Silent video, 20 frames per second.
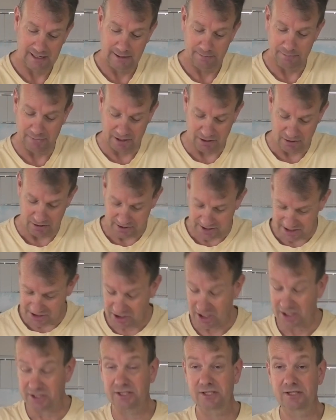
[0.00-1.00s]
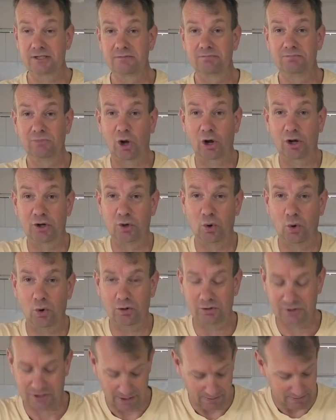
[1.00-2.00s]
because it's just like a door.
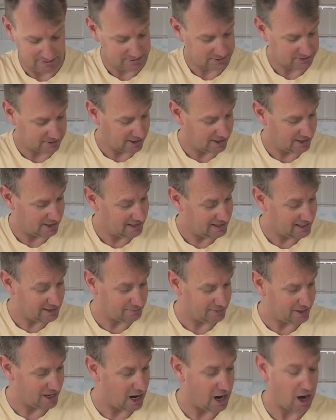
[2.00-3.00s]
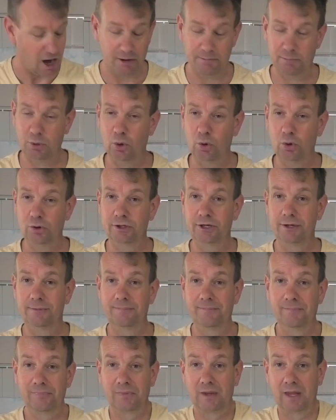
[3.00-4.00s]
So it's a little bit of hardboard
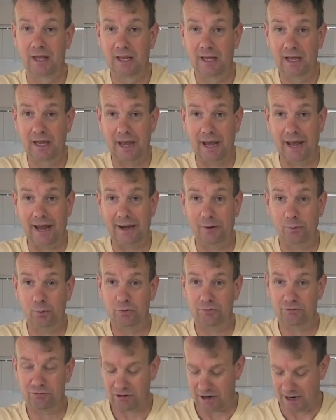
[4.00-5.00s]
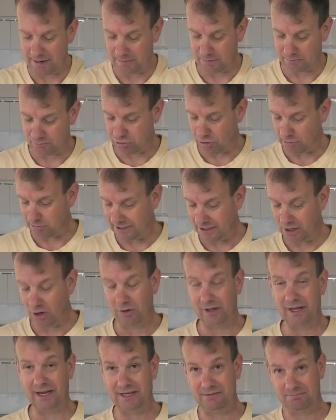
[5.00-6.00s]
and a wooden frame, and probably got
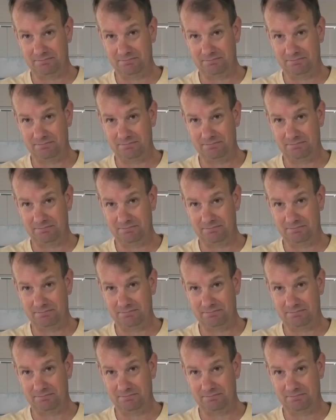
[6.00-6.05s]
the